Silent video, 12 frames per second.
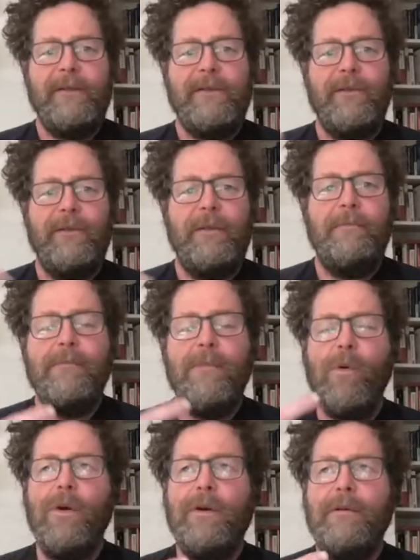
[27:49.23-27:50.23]
So the
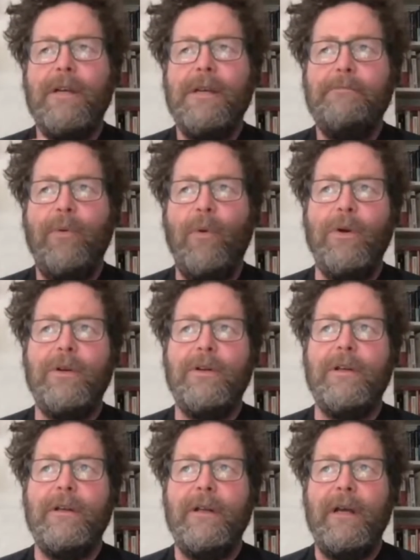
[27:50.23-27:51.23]
more
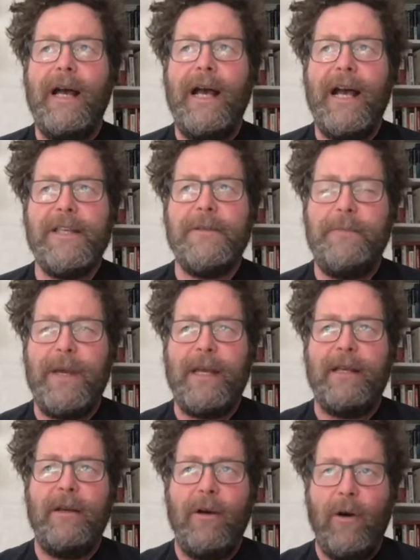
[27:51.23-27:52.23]
important
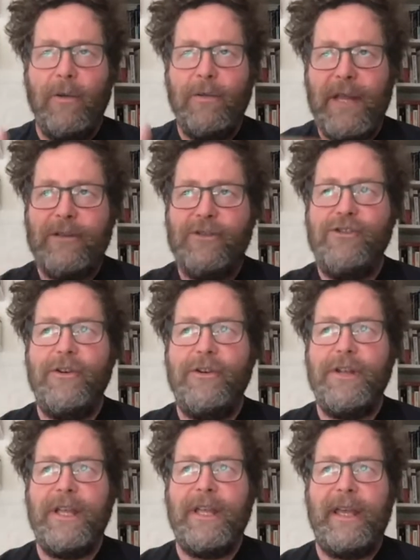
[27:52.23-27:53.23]
aspect on that
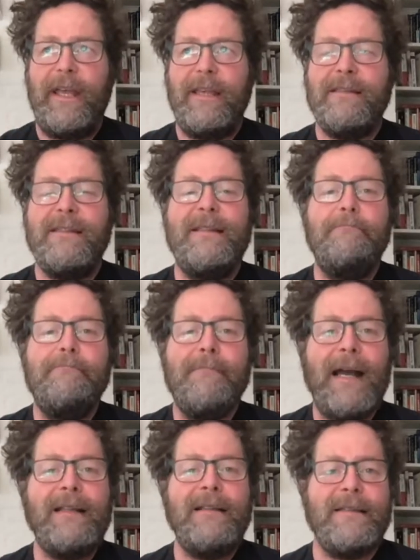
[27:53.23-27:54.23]
journey is the
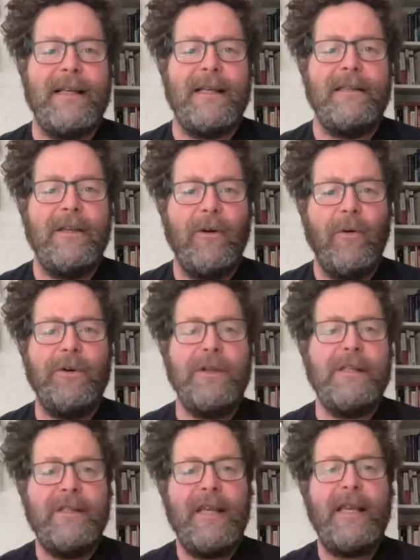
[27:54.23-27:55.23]
mindset, the
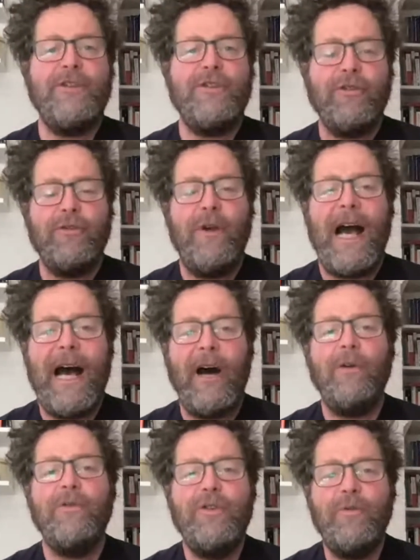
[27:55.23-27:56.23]
orientation to
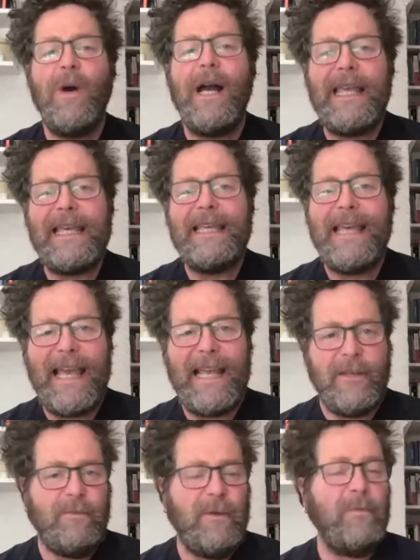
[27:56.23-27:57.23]
how do I
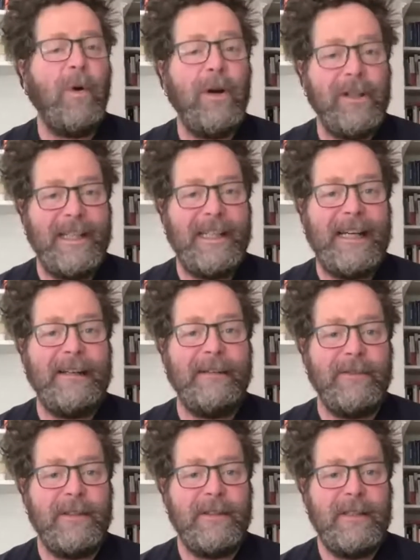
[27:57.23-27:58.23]
engage with what I have,
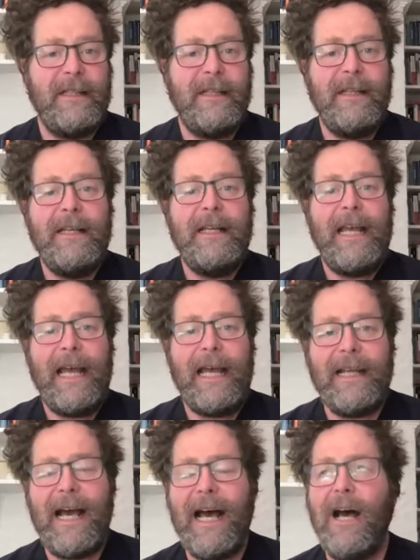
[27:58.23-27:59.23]

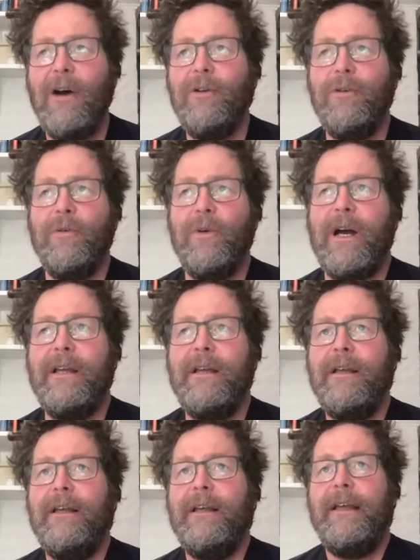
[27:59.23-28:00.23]
and how do I
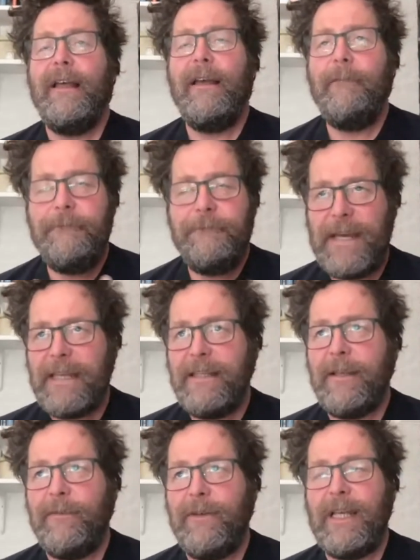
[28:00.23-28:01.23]

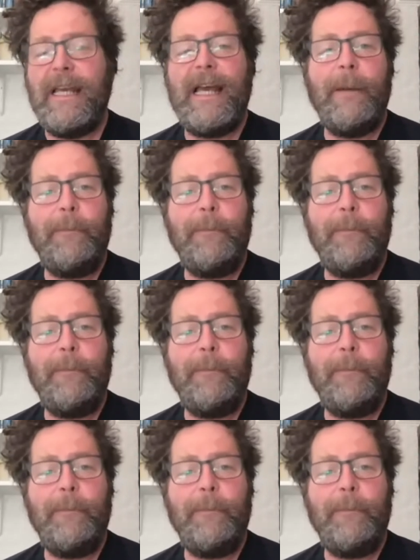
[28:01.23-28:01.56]
effectively